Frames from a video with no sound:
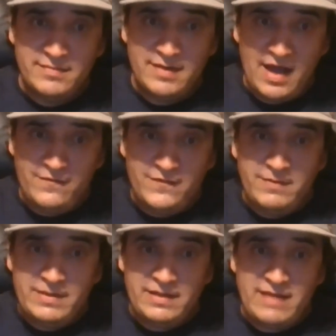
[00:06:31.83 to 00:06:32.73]
I
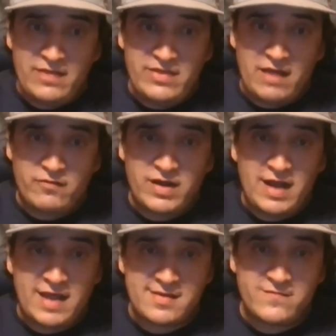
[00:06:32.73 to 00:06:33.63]
fibbed. Now that I
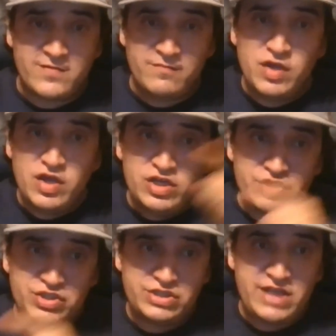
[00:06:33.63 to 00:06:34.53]
realize I fibbed.
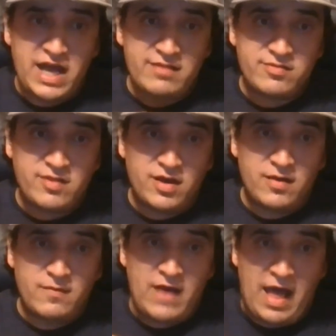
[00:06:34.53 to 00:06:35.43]
She's not the
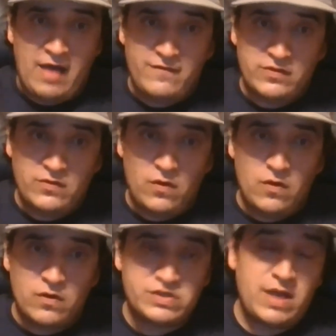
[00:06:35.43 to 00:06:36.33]
alpha
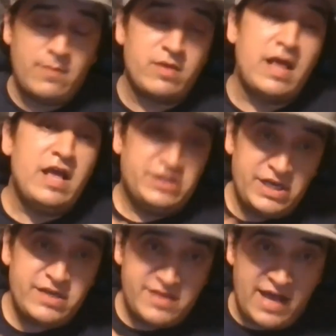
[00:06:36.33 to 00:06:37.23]
dog. I mean,
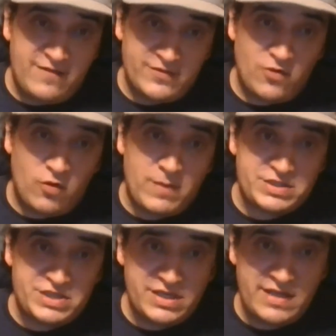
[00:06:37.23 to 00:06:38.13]
she's the alpha dog, but
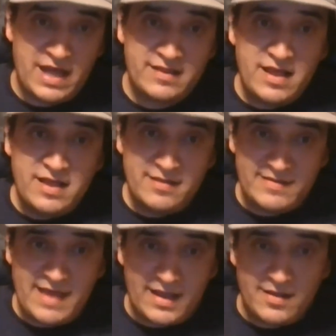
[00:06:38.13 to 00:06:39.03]
she's not the
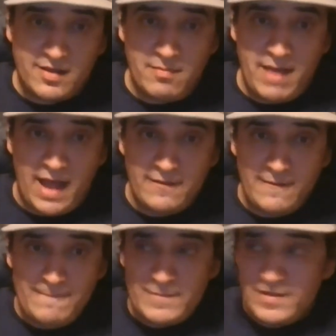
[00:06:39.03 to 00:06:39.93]
second in command.
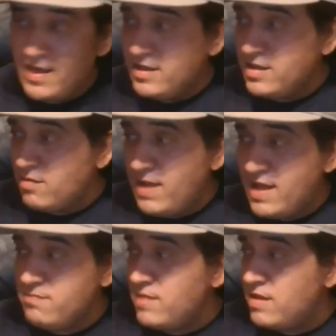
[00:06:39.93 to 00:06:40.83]
Second in
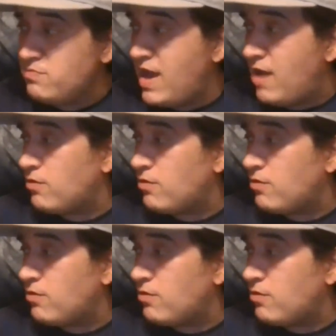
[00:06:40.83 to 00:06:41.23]
command is Meow.